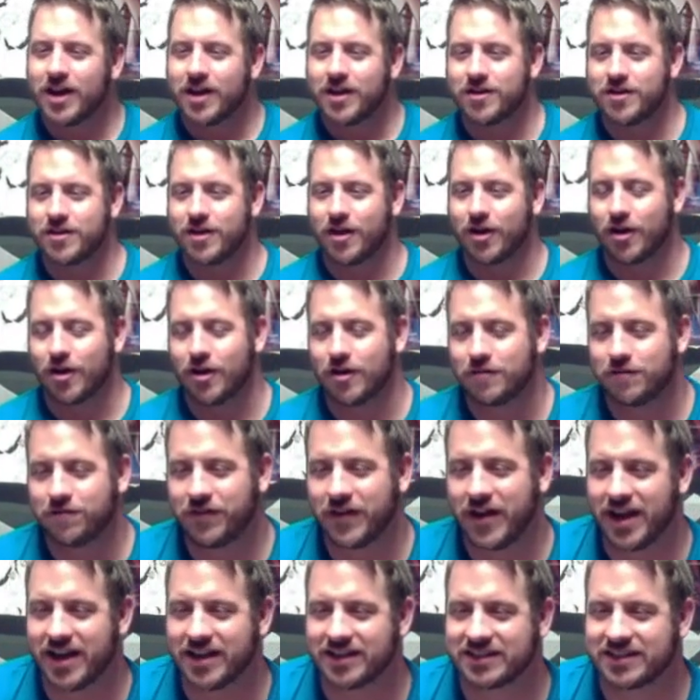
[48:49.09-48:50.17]

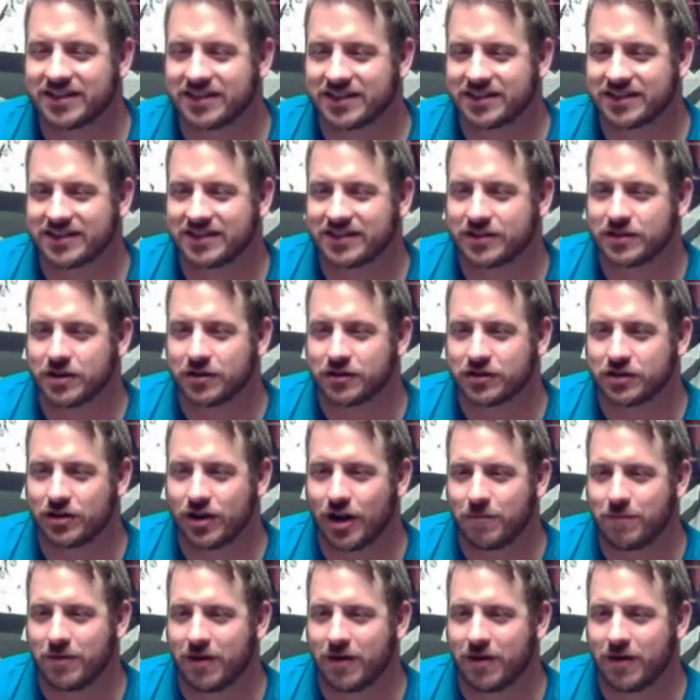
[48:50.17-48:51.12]
Nerdfest,